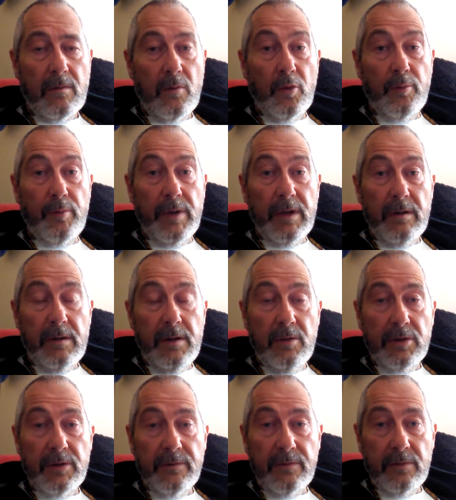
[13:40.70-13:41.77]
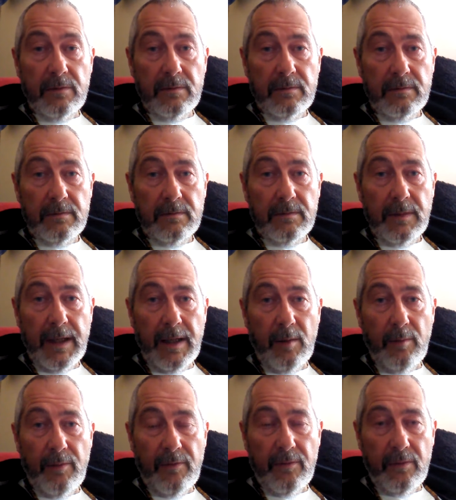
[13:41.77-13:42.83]
would be useful,
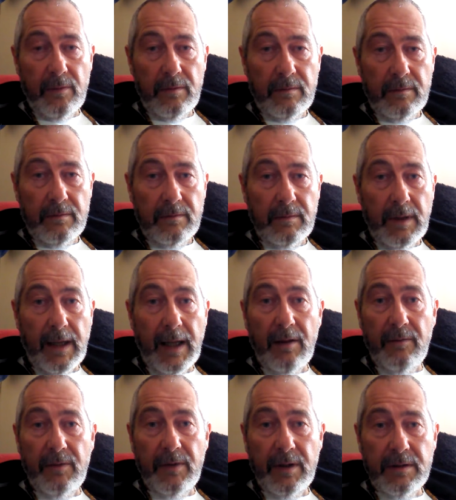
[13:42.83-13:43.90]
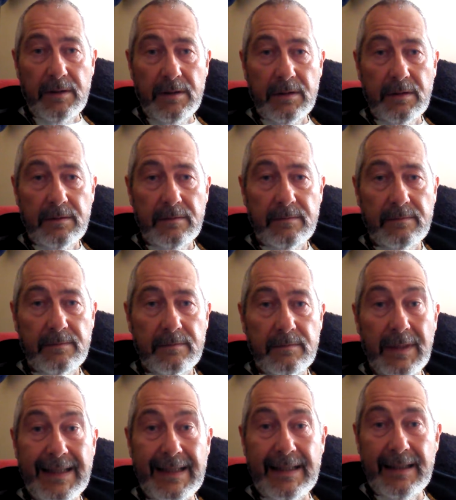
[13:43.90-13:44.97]
helpful, galvanizing,
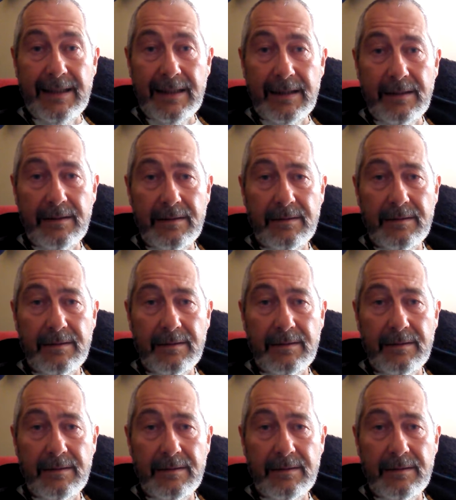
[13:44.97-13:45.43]
healing,